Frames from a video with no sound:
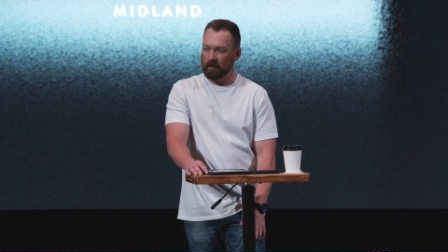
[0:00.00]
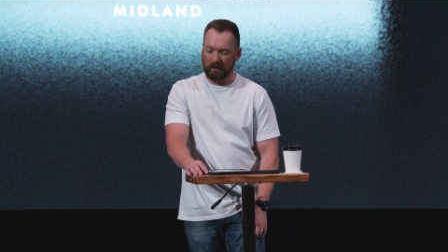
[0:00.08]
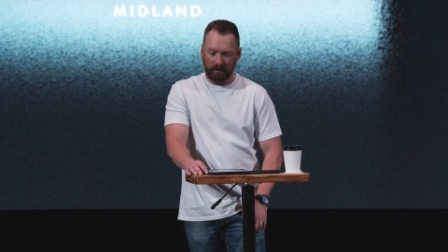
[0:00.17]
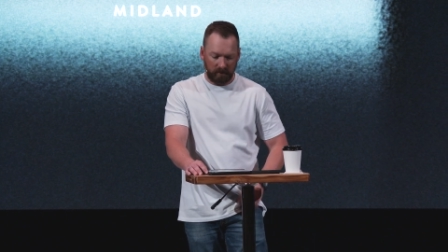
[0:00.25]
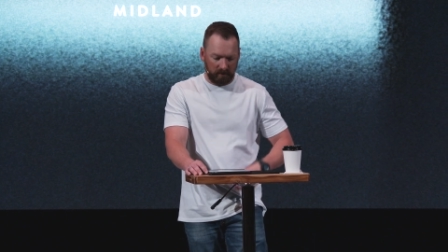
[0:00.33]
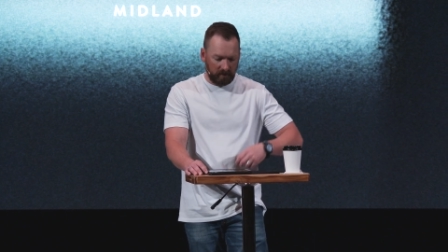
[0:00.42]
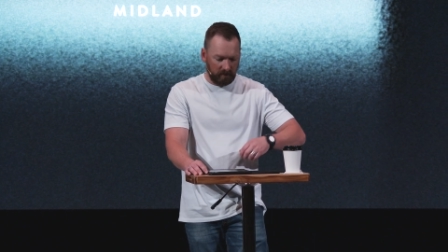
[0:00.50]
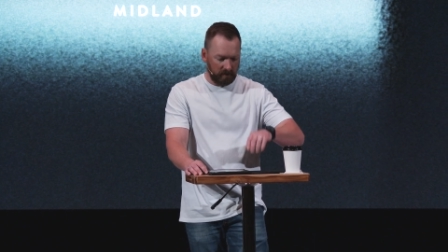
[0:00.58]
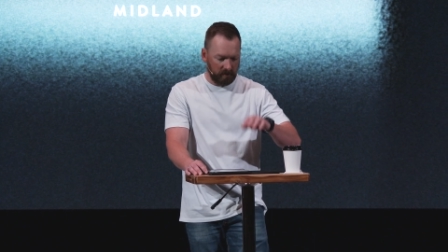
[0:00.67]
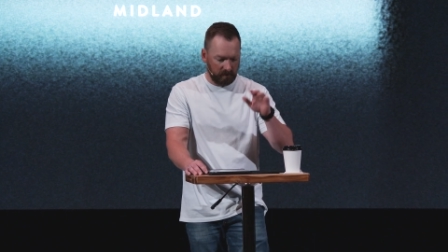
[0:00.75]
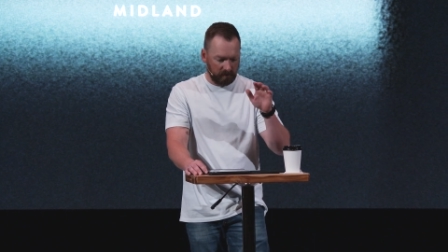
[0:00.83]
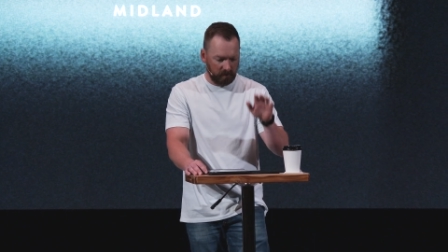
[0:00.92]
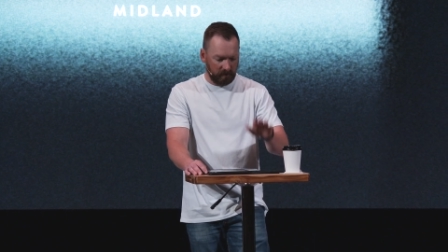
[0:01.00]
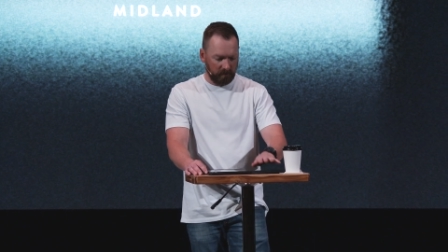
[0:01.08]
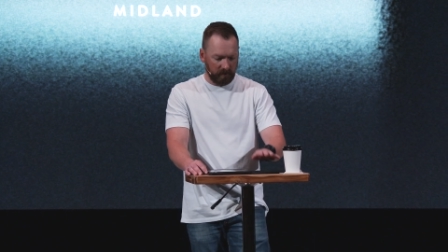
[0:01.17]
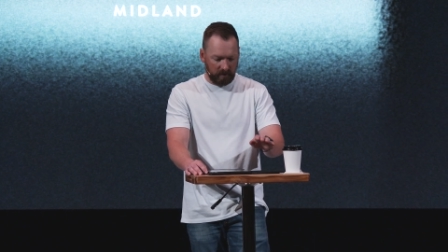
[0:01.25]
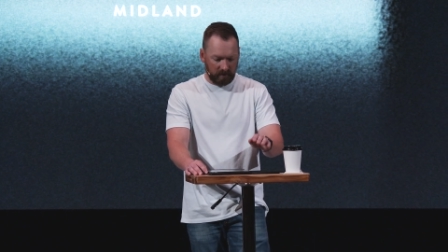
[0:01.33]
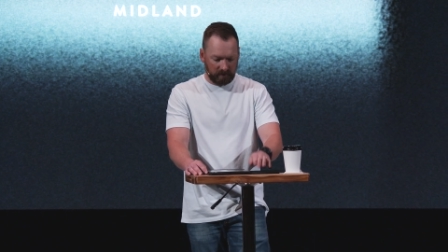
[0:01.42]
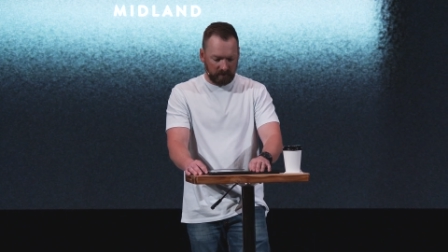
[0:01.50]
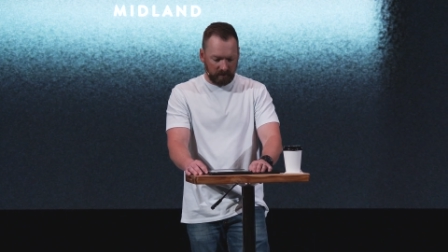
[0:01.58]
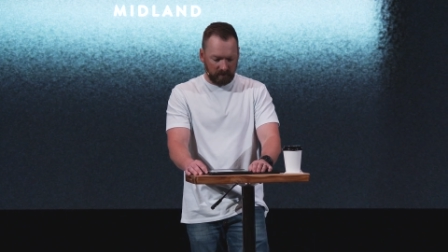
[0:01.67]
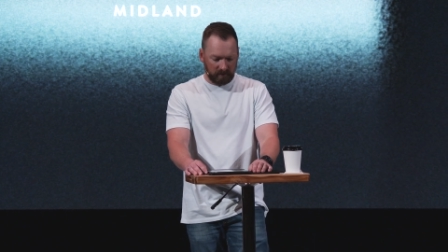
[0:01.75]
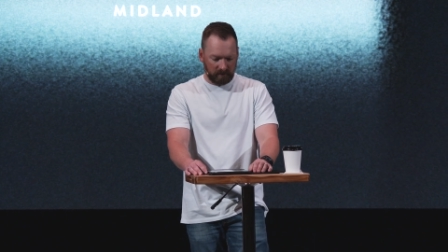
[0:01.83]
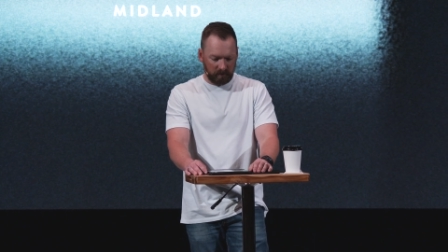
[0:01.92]
And uh, I believe that God has
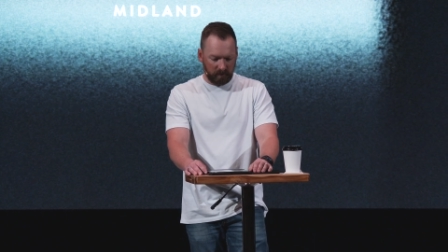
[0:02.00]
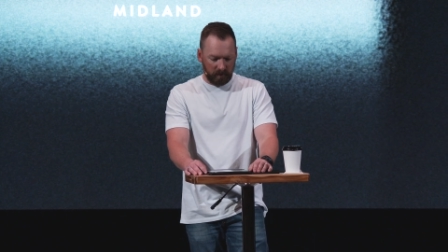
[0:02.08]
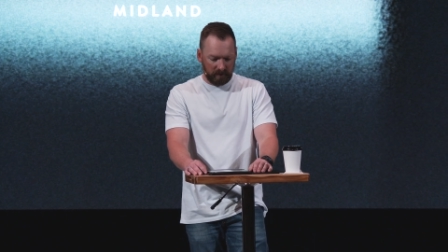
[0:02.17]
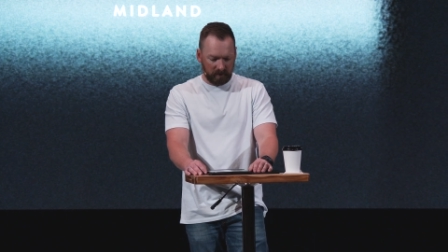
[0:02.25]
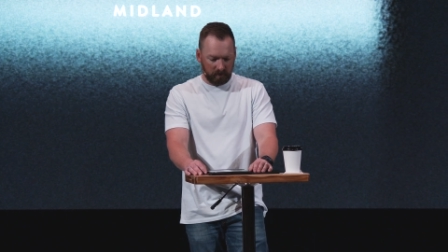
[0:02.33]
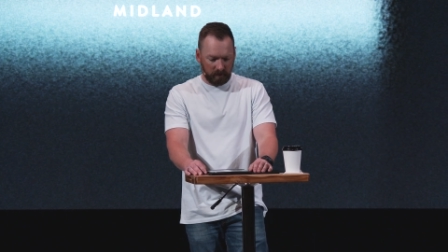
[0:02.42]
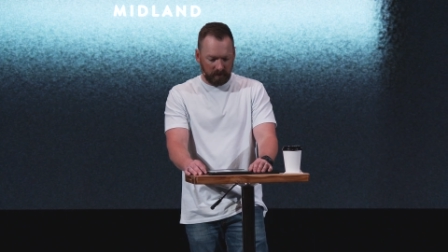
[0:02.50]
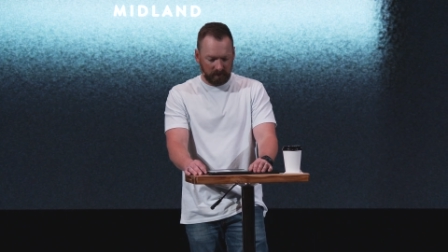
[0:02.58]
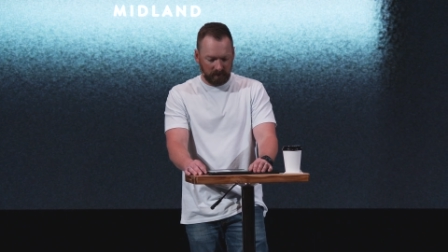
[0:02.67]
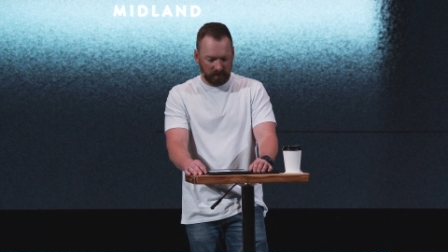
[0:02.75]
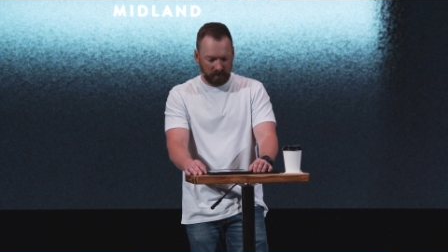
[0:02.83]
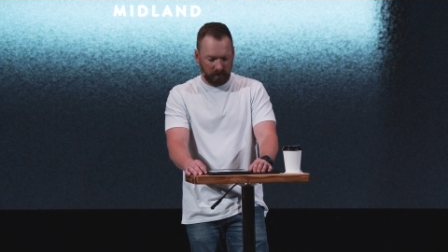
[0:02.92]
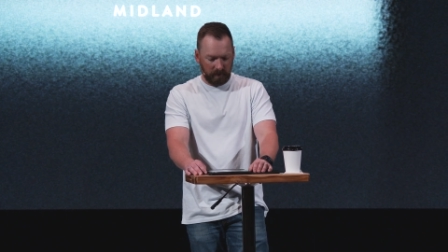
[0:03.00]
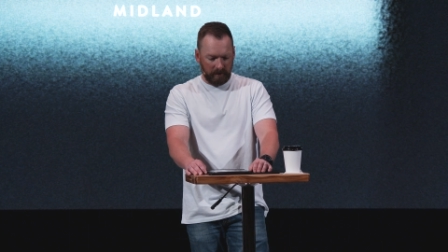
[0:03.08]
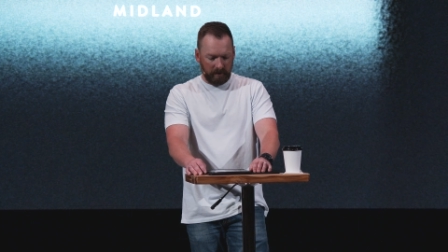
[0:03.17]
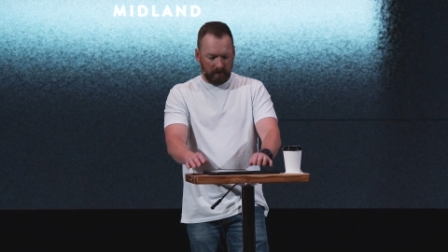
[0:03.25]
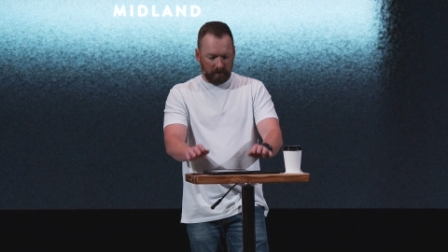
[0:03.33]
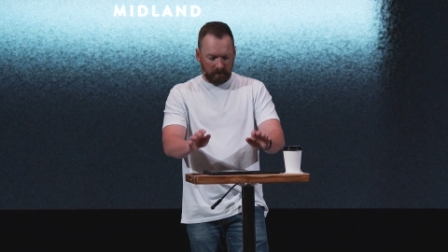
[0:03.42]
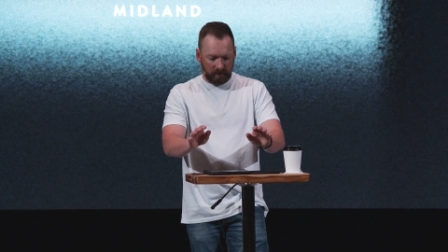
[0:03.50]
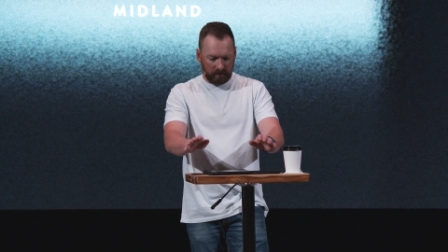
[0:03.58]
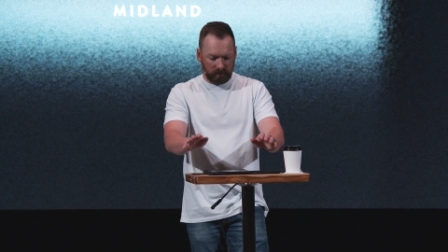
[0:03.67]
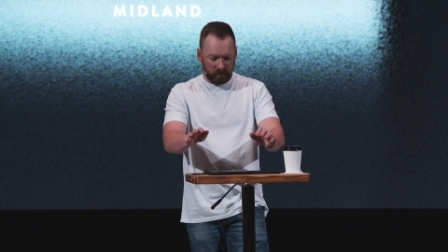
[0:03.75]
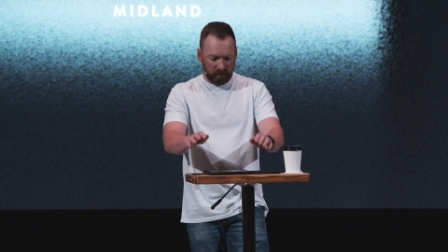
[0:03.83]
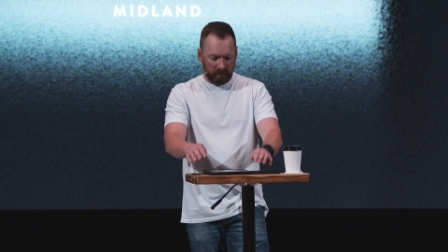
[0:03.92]
taken us some amazing places. So God
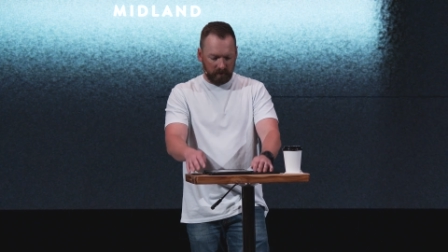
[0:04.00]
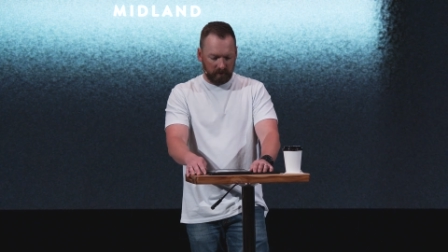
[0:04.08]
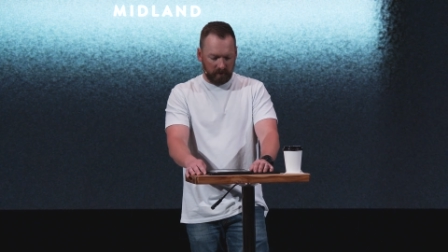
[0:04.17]
is working.